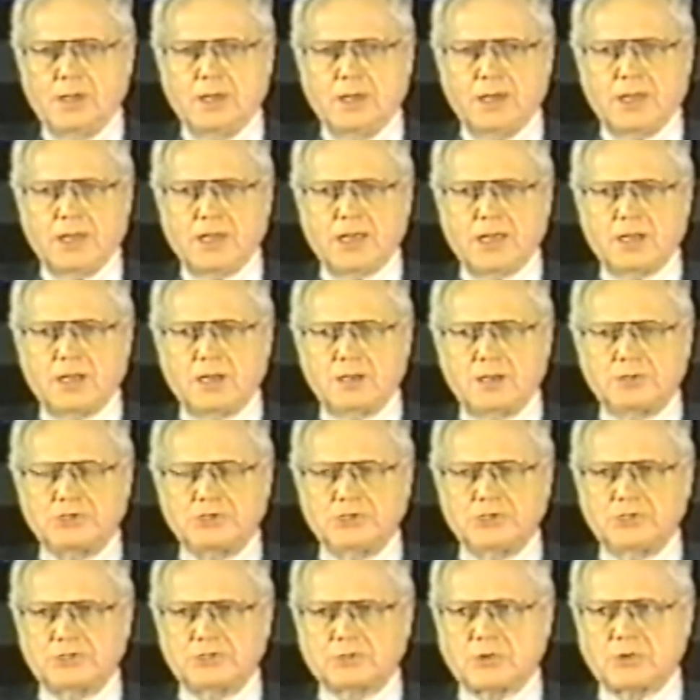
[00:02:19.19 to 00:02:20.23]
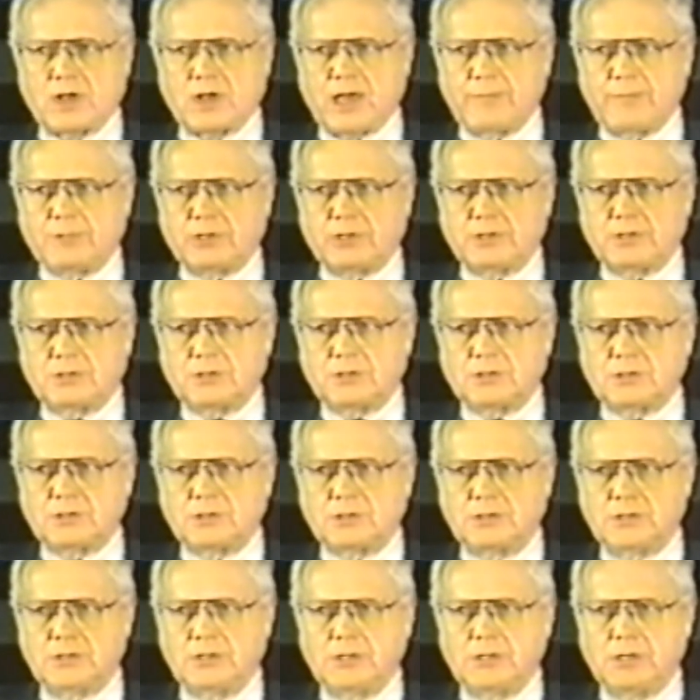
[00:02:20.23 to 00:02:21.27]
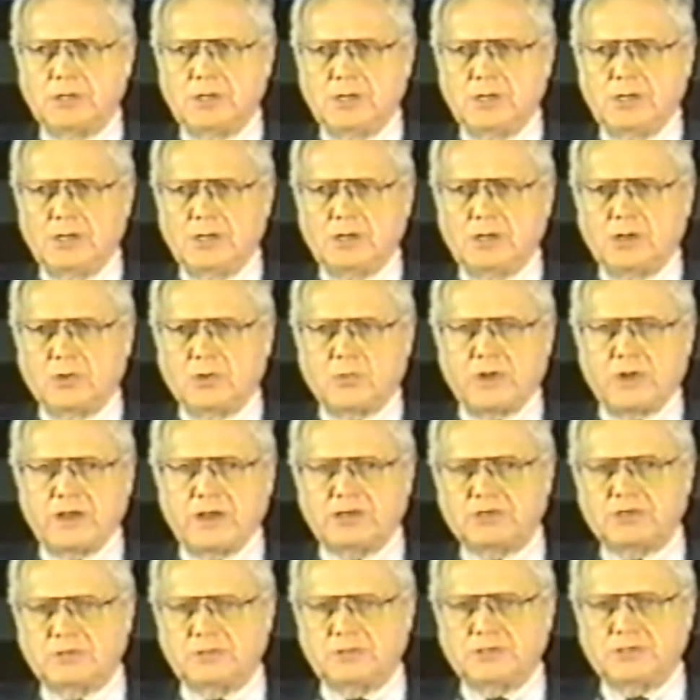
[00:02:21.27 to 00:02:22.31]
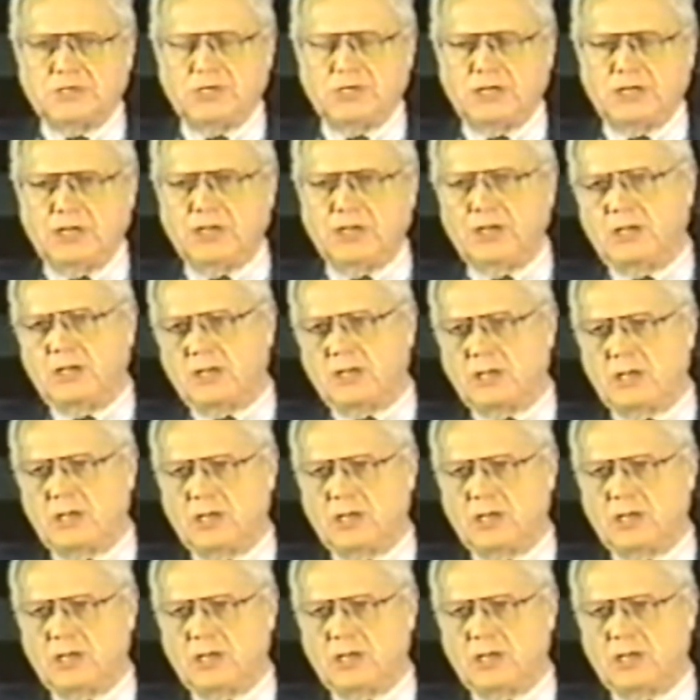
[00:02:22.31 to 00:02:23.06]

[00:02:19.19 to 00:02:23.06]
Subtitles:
And she described it right to a T.